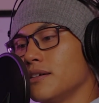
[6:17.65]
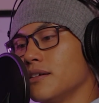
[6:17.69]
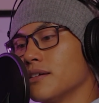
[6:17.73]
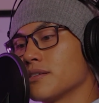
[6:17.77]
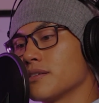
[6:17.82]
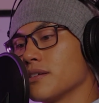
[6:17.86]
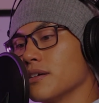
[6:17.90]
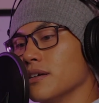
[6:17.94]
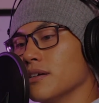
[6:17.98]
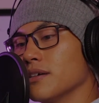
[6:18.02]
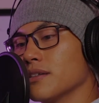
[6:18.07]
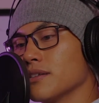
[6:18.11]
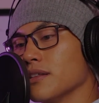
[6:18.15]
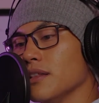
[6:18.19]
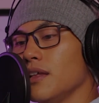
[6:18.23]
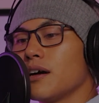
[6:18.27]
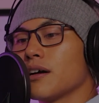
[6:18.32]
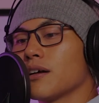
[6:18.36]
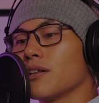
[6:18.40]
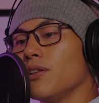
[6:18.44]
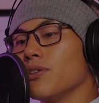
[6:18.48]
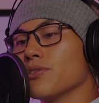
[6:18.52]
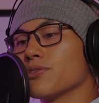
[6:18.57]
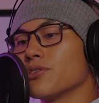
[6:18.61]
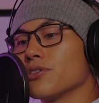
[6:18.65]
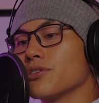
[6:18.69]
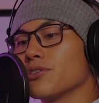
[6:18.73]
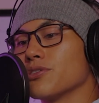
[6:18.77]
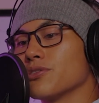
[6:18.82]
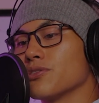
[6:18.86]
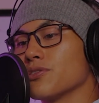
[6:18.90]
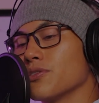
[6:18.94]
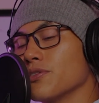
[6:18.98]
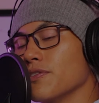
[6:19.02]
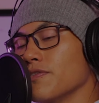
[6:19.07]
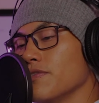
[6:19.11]
It's a lot closer
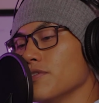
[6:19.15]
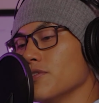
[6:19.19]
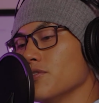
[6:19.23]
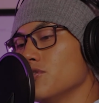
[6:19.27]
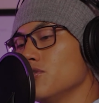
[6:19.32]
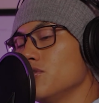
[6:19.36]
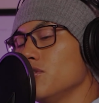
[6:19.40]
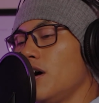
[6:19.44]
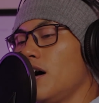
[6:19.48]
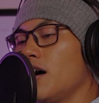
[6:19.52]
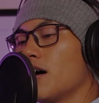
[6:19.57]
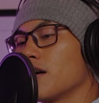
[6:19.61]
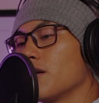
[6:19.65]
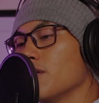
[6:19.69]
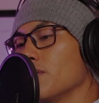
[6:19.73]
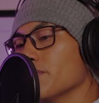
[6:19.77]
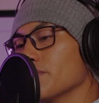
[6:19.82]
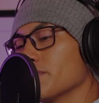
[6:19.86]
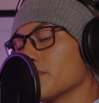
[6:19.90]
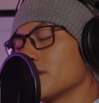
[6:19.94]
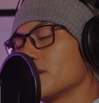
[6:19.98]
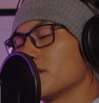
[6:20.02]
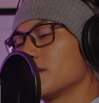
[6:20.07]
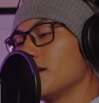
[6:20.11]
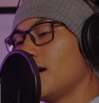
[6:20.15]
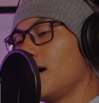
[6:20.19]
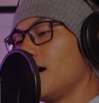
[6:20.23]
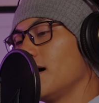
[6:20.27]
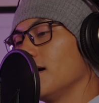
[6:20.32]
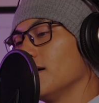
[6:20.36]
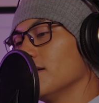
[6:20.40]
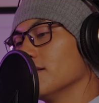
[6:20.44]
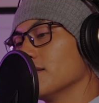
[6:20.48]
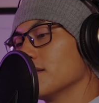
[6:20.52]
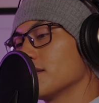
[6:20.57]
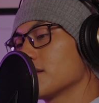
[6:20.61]
to sort of the Jocko
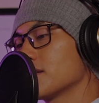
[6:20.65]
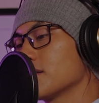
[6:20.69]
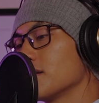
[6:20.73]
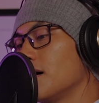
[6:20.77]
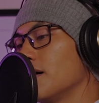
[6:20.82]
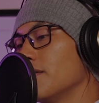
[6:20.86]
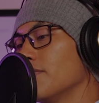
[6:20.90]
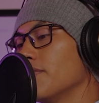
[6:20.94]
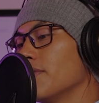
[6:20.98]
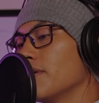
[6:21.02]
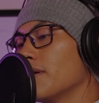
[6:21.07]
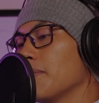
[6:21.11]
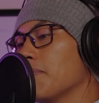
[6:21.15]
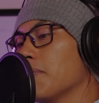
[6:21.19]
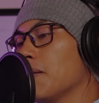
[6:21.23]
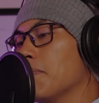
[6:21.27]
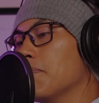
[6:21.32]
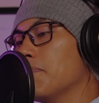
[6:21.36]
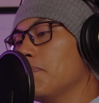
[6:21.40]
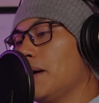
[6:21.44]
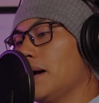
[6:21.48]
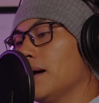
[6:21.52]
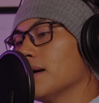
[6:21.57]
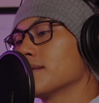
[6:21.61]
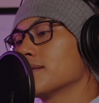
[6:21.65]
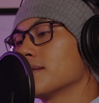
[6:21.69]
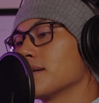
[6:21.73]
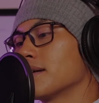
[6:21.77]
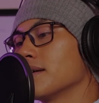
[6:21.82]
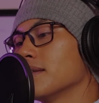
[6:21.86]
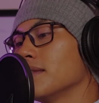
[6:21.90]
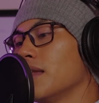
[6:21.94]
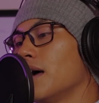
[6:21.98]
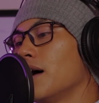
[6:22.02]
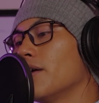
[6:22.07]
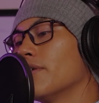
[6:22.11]
style. It's not very bombastic
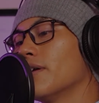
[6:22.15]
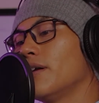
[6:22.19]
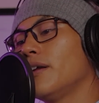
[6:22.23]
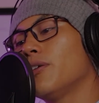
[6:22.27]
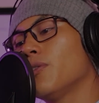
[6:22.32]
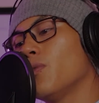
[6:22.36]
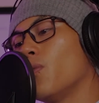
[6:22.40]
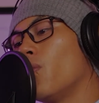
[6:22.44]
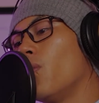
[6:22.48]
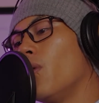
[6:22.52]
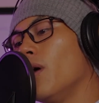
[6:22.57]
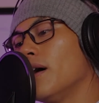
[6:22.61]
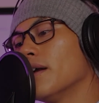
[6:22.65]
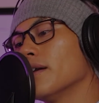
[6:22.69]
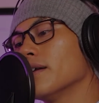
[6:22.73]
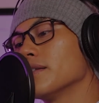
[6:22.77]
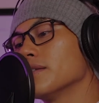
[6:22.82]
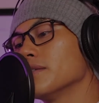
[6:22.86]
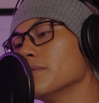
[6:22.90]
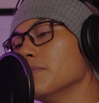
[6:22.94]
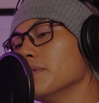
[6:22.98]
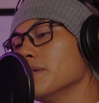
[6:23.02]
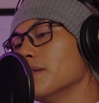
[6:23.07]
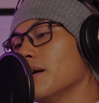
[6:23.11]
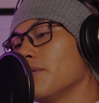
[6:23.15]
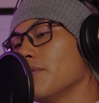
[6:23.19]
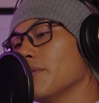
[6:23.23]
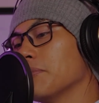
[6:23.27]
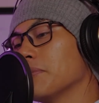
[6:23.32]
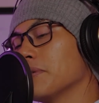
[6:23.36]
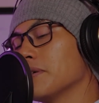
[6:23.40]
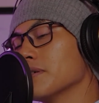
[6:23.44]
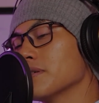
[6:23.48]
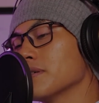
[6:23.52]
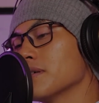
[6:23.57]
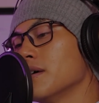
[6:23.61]
and loud. And I don't want it to be that way,
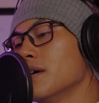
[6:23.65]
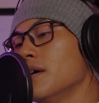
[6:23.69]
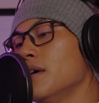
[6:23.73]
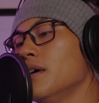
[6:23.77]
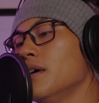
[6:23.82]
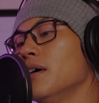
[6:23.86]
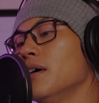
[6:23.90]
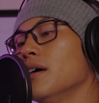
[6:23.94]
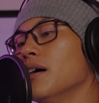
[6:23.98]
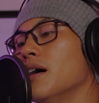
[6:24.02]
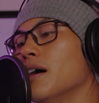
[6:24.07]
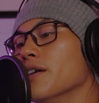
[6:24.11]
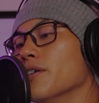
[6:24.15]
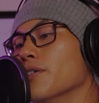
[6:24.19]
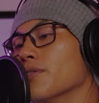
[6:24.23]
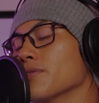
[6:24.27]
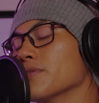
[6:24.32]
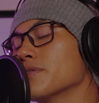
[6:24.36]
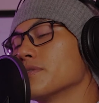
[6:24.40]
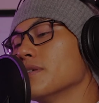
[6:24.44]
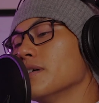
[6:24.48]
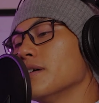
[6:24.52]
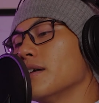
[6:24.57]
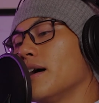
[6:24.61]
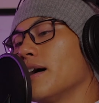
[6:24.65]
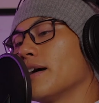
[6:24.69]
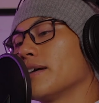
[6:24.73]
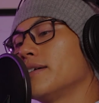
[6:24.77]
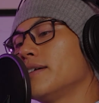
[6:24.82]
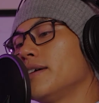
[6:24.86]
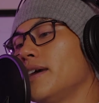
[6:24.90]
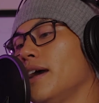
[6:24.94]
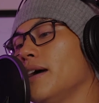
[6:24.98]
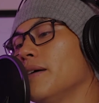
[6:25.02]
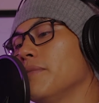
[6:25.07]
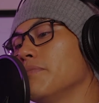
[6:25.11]
because I notice that I
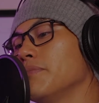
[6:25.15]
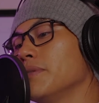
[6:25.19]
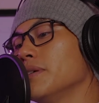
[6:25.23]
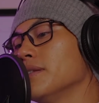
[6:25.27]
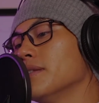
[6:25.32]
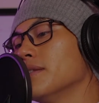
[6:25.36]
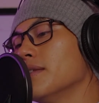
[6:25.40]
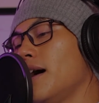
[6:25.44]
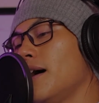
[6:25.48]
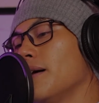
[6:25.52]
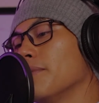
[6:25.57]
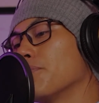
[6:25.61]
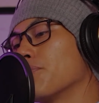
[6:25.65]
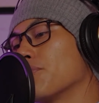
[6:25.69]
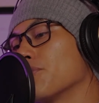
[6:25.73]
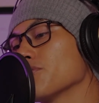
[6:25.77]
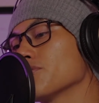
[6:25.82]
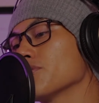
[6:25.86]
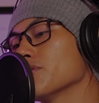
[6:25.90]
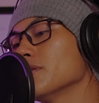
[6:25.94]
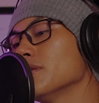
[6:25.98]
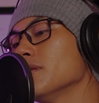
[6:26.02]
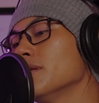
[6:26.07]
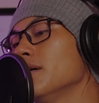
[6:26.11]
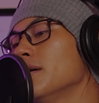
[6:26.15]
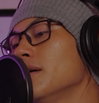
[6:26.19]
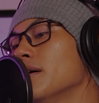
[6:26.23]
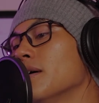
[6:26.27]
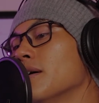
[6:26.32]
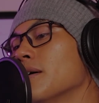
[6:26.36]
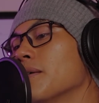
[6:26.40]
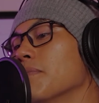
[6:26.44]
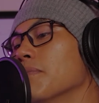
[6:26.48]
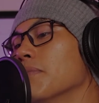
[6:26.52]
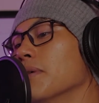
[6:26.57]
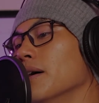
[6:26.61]
can be that person,
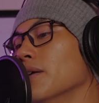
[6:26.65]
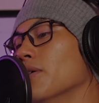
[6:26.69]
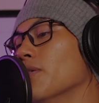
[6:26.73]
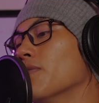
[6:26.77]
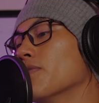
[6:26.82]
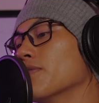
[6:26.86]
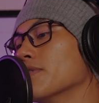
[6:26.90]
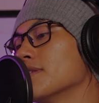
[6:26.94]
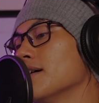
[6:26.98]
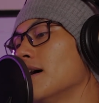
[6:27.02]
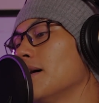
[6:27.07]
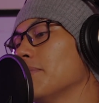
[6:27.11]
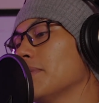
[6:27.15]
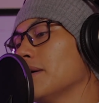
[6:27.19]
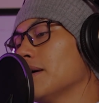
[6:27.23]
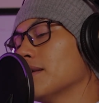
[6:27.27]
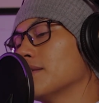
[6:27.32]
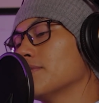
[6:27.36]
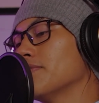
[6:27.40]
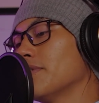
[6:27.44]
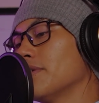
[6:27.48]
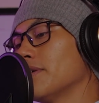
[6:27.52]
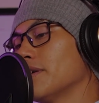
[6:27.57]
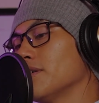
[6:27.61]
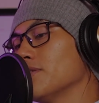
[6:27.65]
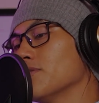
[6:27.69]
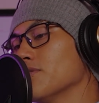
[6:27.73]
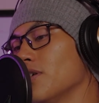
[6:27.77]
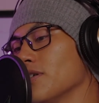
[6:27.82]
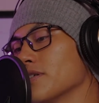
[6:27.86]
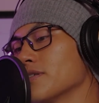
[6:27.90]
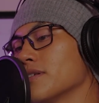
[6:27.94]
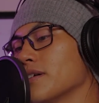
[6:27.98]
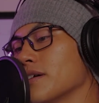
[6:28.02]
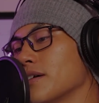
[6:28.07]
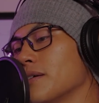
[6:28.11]
but over time it gets very
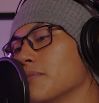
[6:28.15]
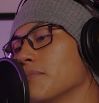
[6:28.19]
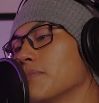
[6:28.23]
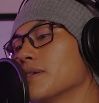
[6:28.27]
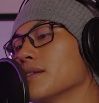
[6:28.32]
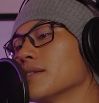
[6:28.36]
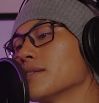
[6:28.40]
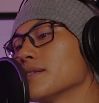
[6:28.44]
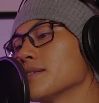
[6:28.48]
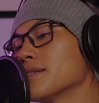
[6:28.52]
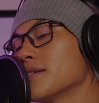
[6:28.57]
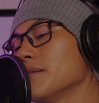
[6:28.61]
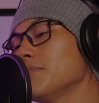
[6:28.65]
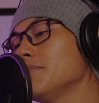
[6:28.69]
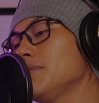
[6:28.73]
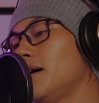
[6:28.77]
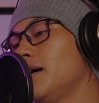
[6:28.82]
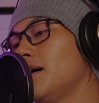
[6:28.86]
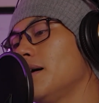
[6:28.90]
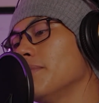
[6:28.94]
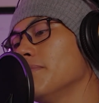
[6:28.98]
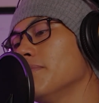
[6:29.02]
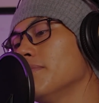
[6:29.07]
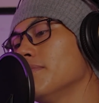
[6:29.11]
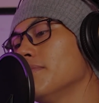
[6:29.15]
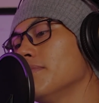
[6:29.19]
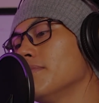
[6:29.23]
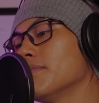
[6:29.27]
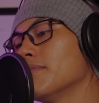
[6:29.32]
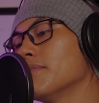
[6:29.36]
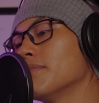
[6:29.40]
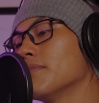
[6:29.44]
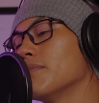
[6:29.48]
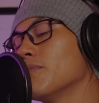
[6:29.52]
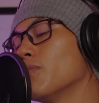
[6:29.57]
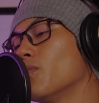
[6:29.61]
exhausting. But at the same time,
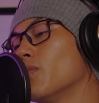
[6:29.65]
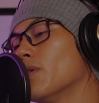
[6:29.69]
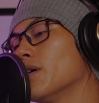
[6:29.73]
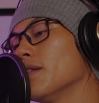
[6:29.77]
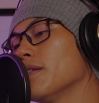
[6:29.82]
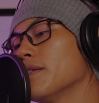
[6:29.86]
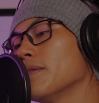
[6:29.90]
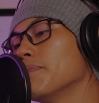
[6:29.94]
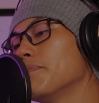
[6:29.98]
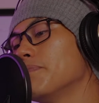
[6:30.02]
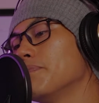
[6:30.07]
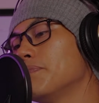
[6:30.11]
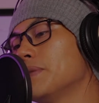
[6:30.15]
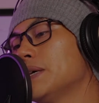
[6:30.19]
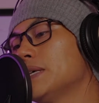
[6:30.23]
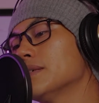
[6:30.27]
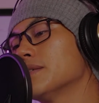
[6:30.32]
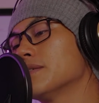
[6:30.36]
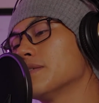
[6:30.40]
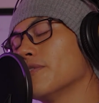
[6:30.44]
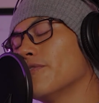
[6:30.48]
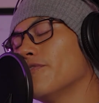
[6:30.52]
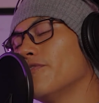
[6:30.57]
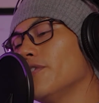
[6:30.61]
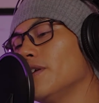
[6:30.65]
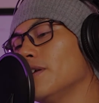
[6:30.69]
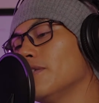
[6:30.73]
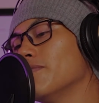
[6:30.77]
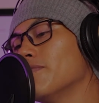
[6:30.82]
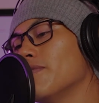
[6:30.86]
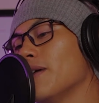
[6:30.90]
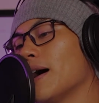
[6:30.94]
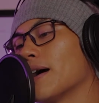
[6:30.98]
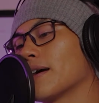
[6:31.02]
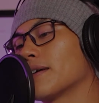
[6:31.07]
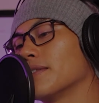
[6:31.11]
one of the pieces of
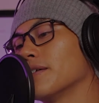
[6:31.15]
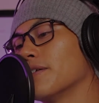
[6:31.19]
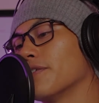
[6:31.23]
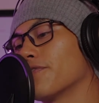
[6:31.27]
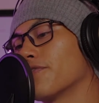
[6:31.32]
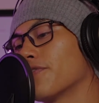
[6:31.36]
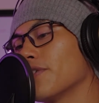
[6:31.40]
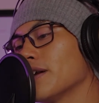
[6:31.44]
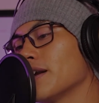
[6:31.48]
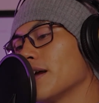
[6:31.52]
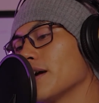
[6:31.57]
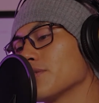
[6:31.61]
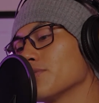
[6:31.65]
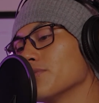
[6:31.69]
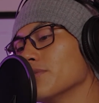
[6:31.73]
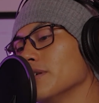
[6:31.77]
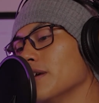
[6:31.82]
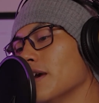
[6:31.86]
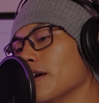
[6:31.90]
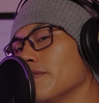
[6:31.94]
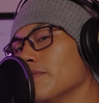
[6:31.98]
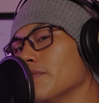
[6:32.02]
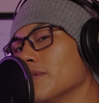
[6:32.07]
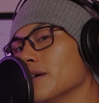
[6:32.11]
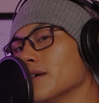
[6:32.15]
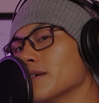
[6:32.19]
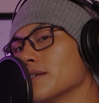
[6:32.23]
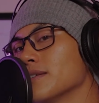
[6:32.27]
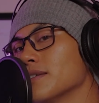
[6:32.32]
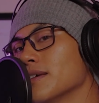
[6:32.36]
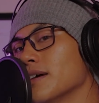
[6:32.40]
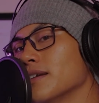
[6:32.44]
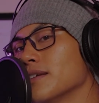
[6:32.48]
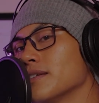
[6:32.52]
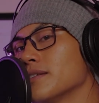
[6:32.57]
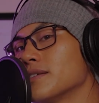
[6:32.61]
feedback that a friend actually gave me
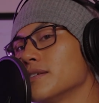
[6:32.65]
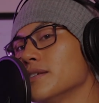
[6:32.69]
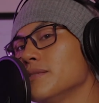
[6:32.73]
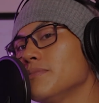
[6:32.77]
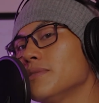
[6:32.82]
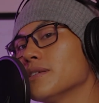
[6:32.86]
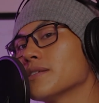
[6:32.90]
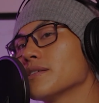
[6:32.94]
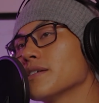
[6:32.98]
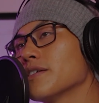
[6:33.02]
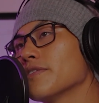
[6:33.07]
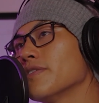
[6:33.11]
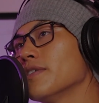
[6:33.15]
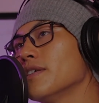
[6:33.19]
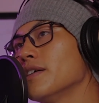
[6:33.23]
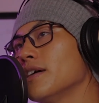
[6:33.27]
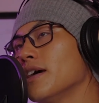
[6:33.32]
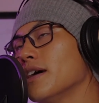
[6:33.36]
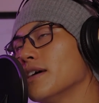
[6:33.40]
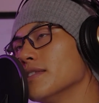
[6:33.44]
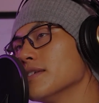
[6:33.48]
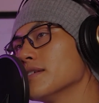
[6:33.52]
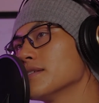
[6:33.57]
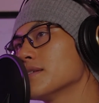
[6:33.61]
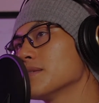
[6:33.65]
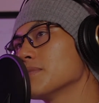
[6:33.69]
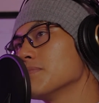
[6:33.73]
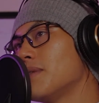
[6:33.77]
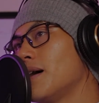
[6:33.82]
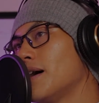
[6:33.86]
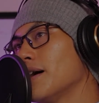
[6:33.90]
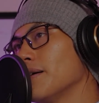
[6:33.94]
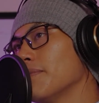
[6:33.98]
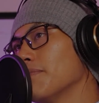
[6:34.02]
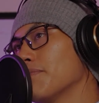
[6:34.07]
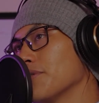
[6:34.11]
is that it seemed as if, and this is
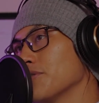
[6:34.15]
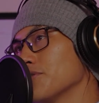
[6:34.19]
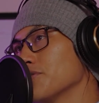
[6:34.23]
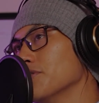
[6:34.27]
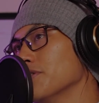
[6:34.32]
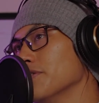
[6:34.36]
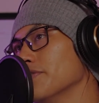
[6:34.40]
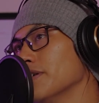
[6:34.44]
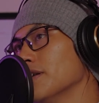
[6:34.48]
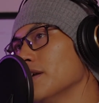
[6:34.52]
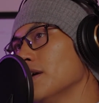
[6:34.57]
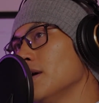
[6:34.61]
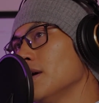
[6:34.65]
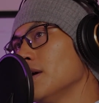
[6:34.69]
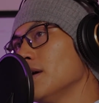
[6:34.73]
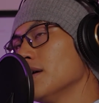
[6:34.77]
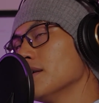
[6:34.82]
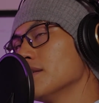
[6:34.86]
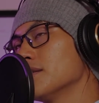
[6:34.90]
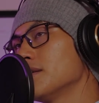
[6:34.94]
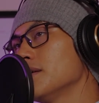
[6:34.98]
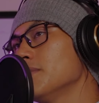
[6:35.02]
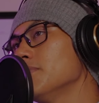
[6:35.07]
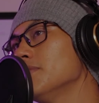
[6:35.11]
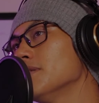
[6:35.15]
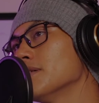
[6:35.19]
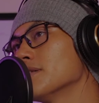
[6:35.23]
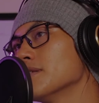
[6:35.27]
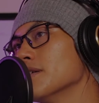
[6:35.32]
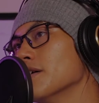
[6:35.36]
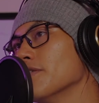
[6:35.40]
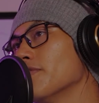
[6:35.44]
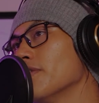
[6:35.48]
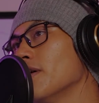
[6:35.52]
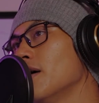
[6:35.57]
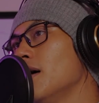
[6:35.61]
my impression of it, it seemed as
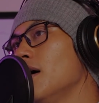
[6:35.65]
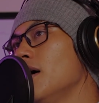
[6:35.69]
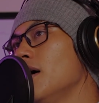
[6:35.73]
if